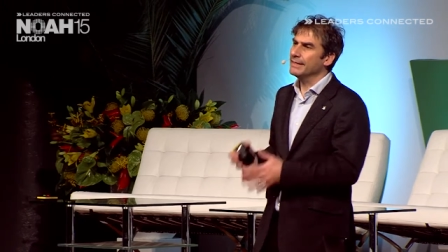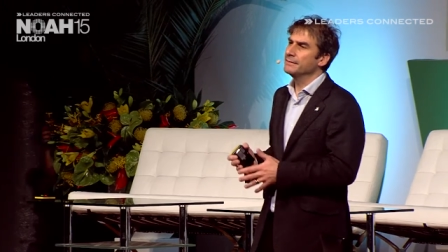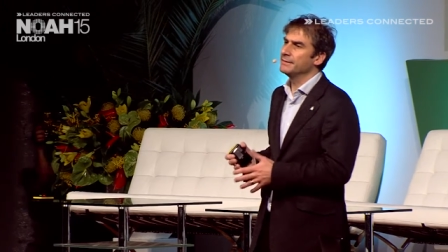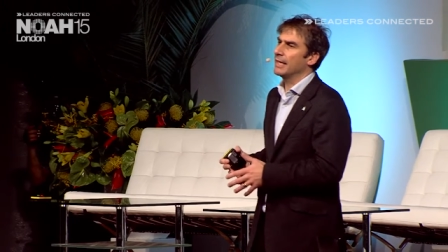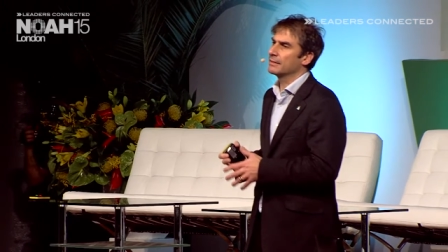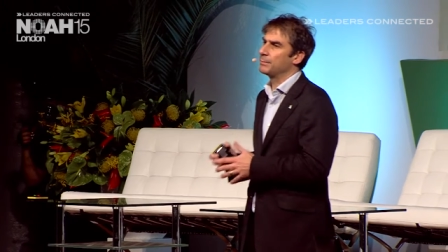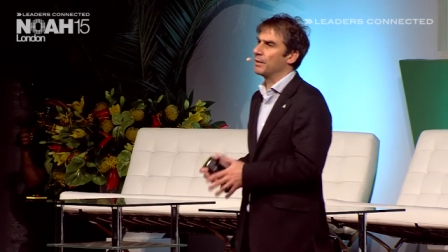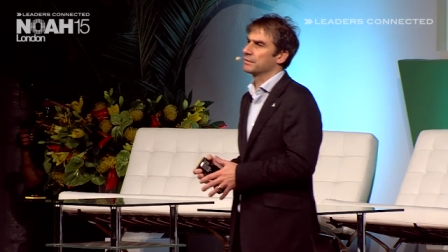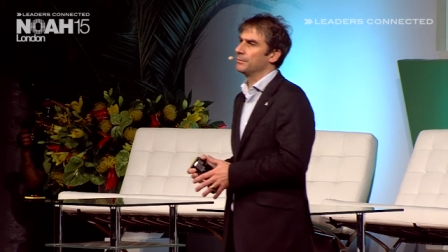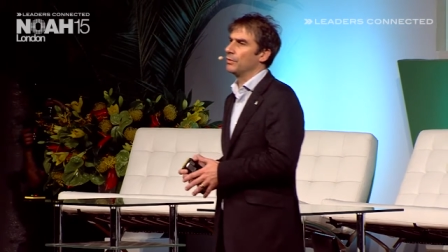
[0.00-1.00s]
easy as
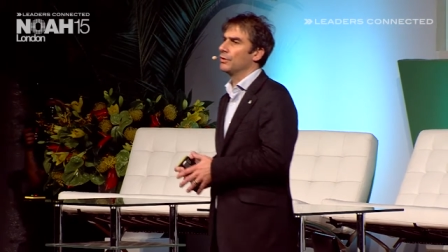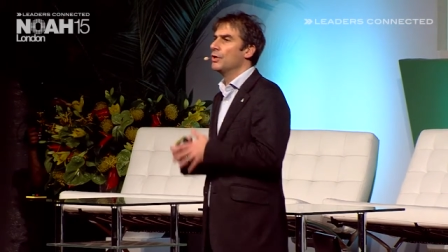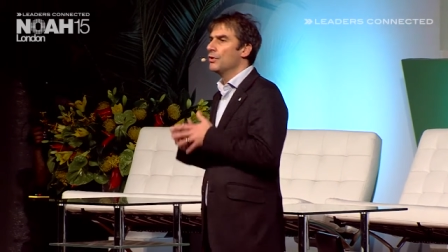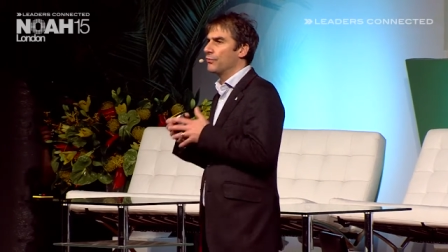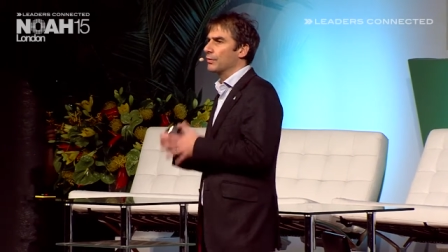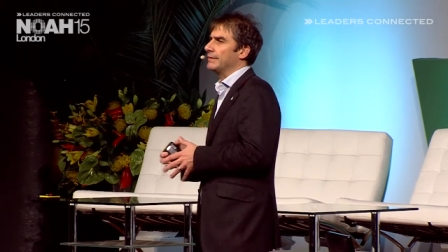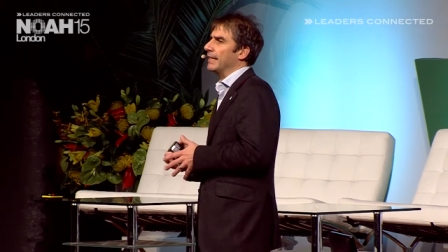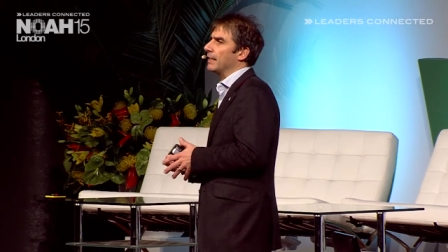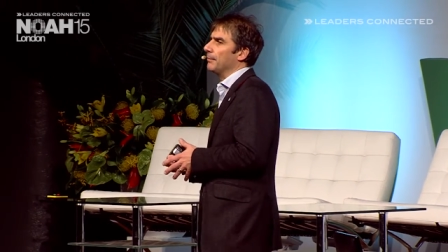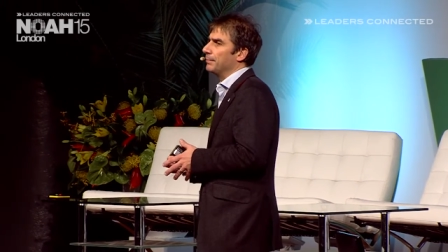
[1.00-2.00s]
possible for
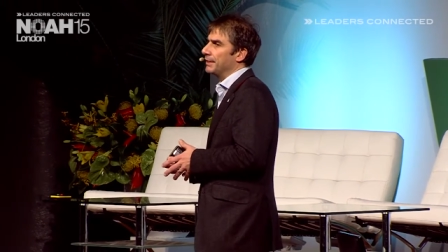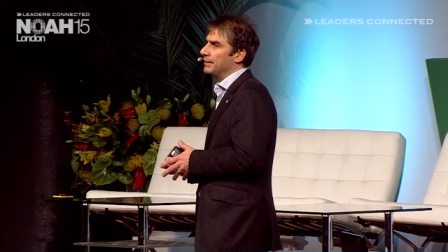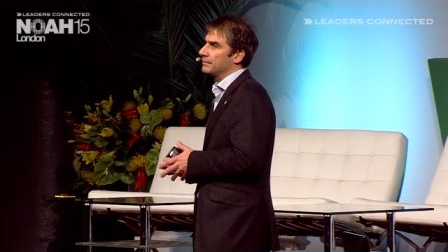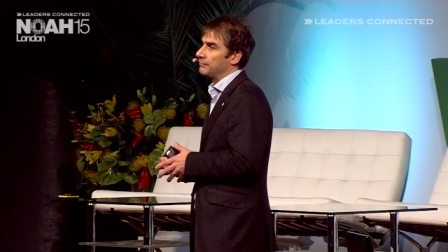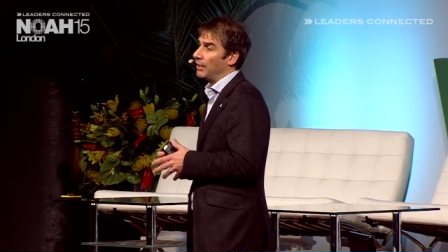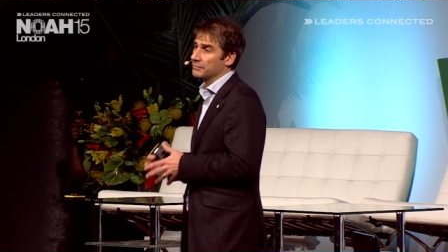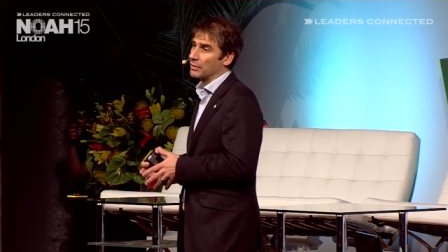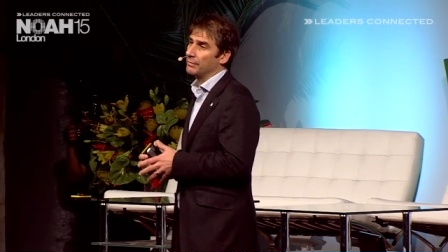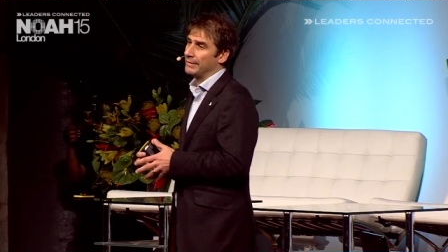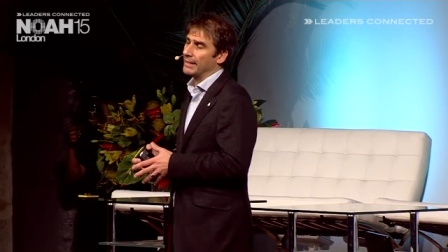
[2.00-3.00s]
tech companies,
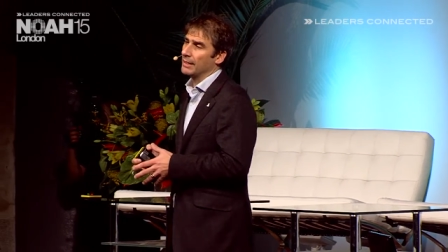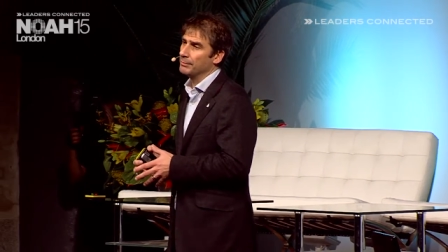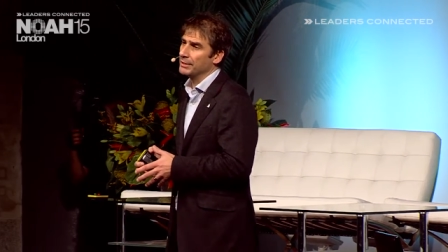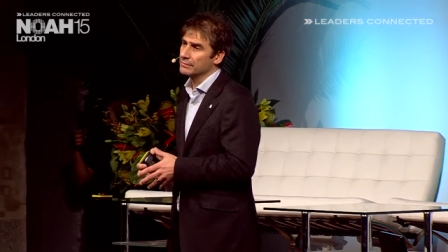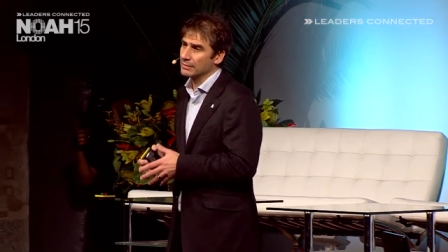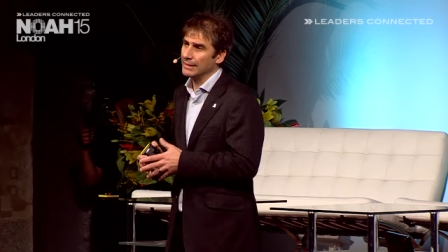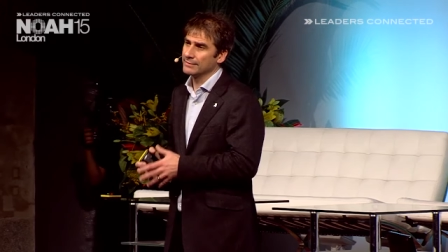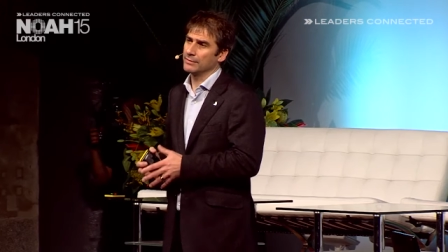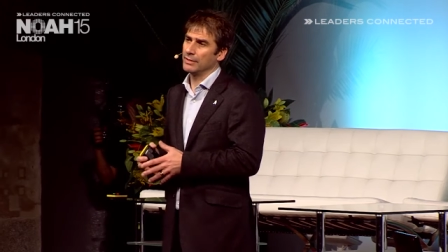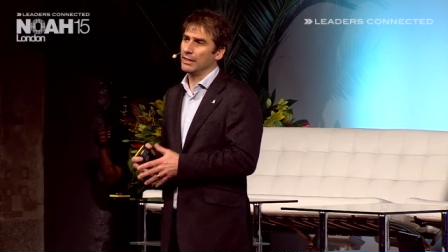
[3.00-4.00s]
fast-growth tech companies, to
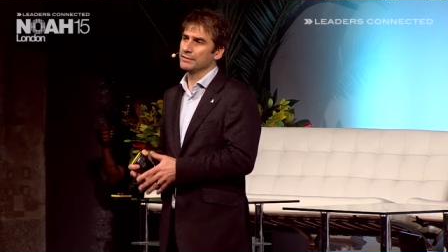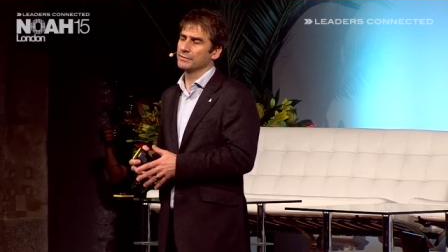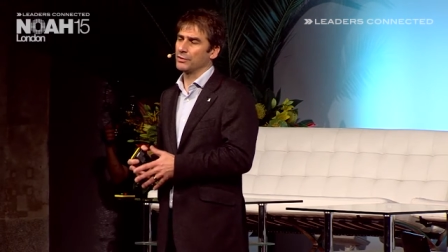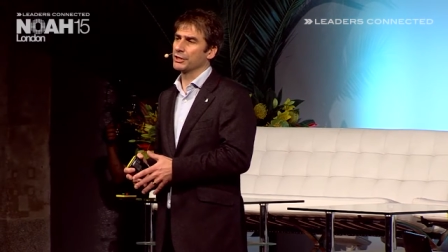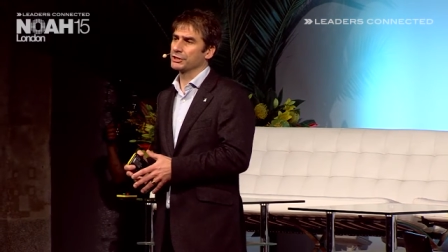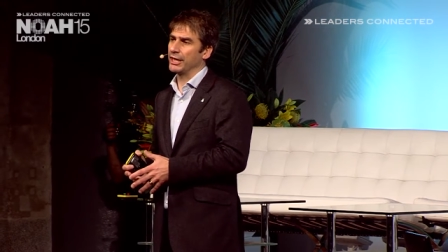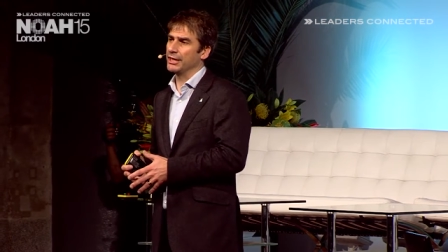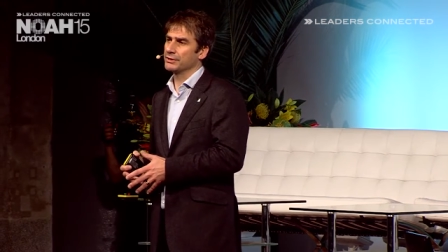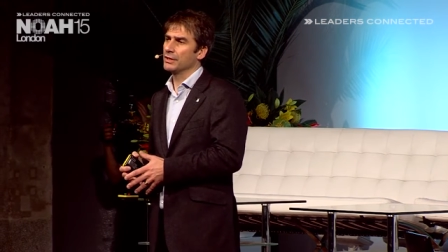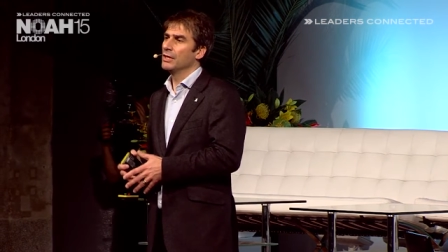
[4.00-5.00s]
list on the London Stock
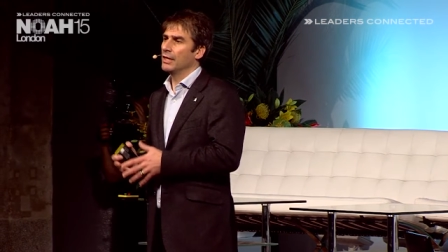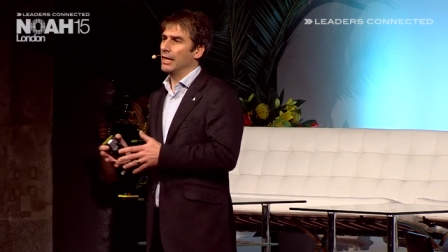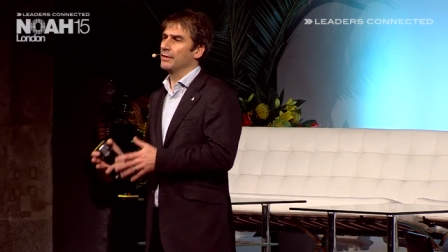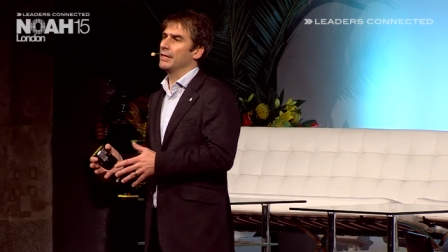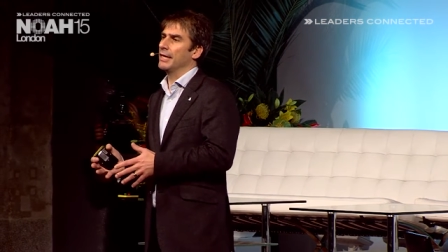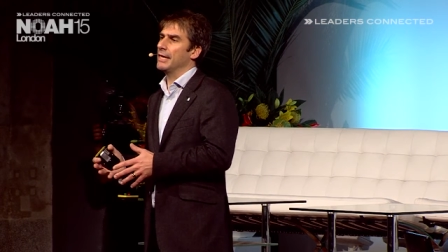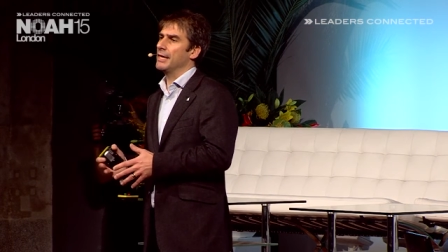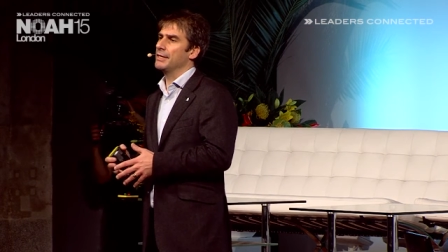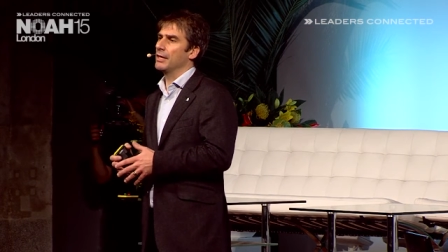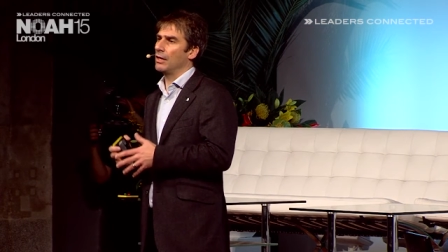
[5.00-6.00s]
Exchange
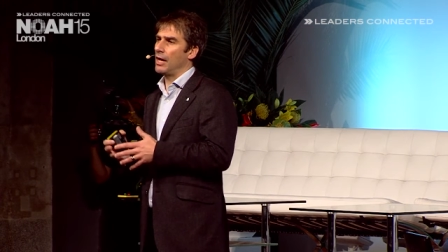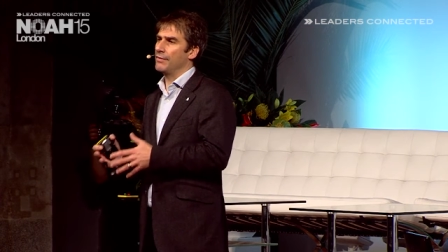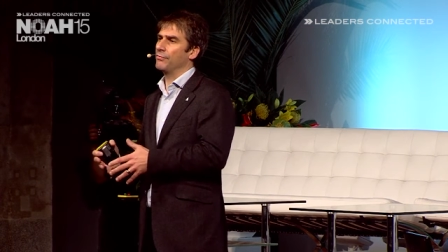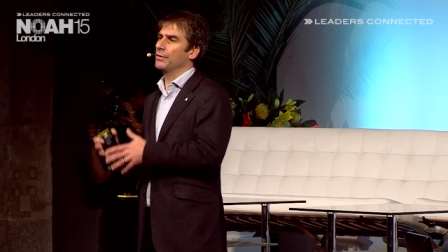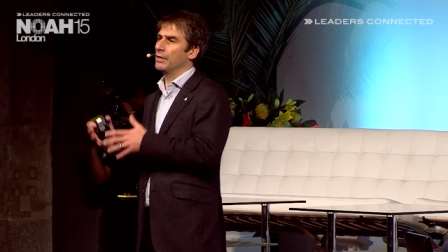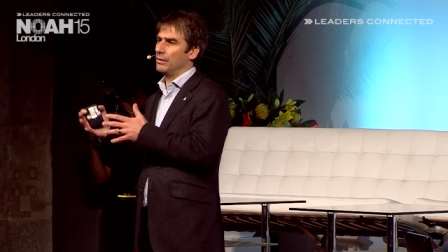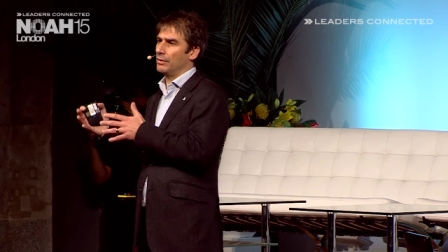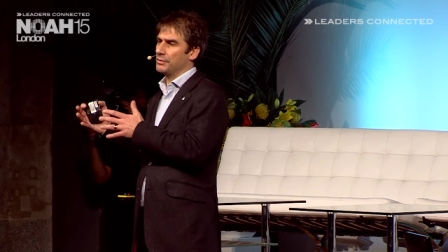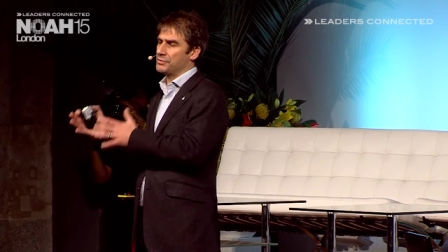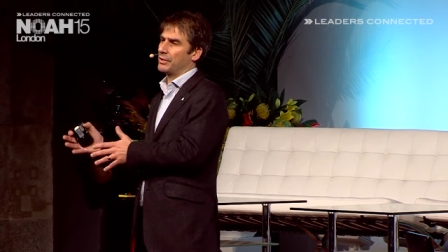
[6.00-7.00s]
and their life on
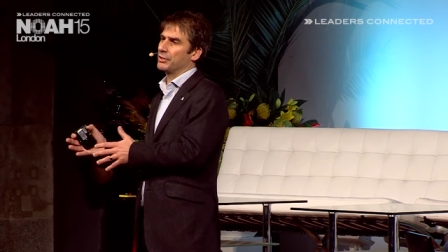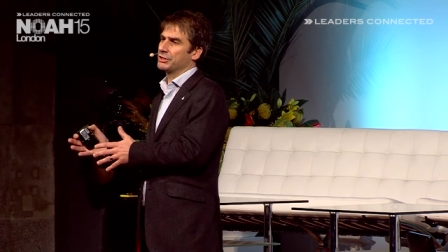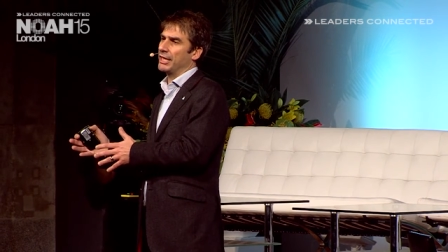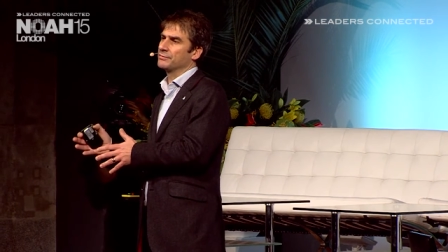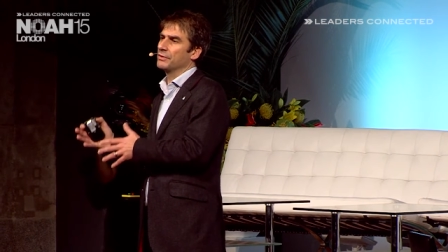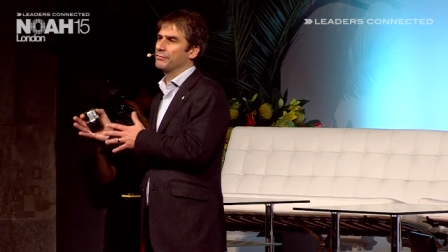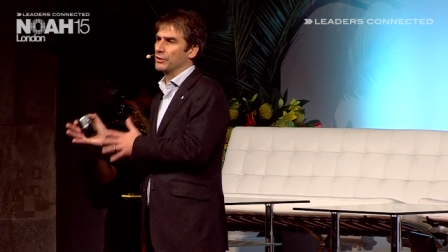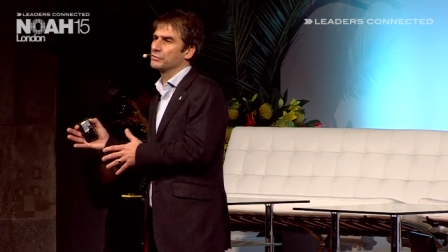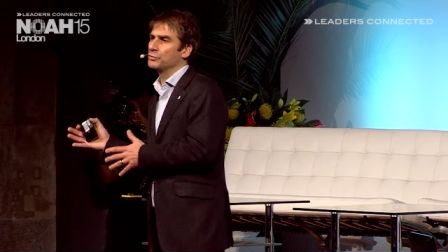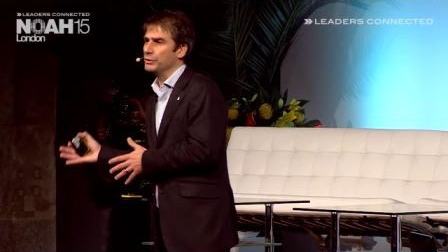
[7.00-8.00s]
the Stock Exchange for the
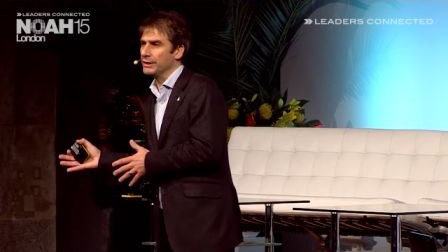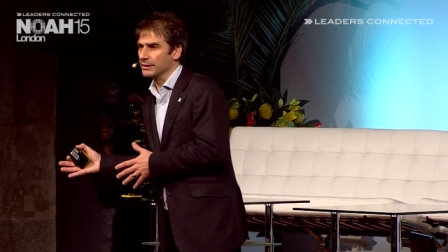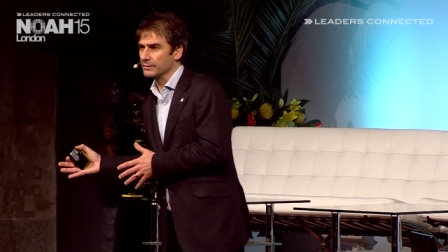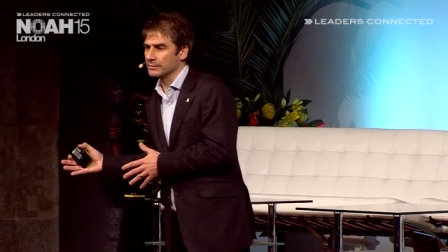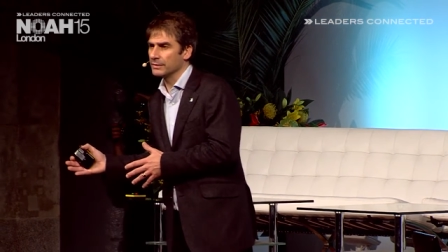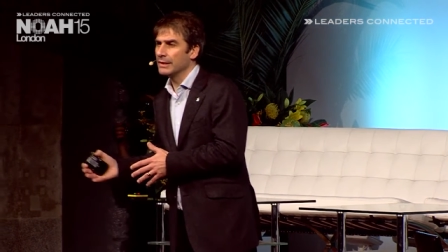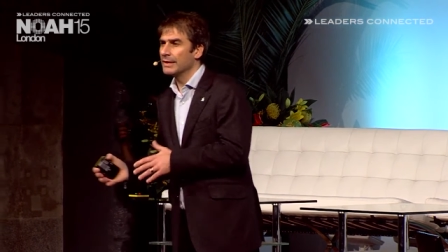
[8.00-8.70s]
first 2 years.